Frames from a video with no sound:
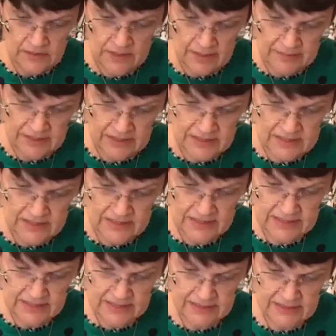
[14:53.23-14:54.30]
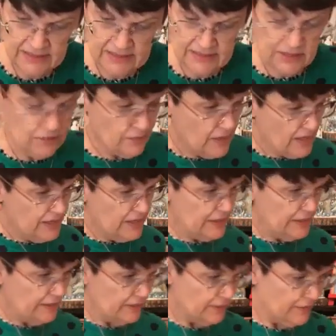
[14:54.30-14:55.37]
So I'm going to stick this right
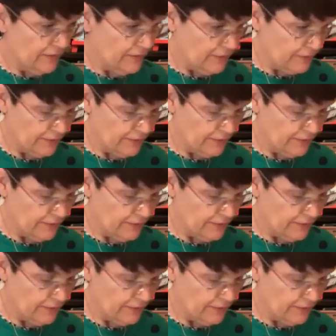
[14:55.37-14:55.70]
here.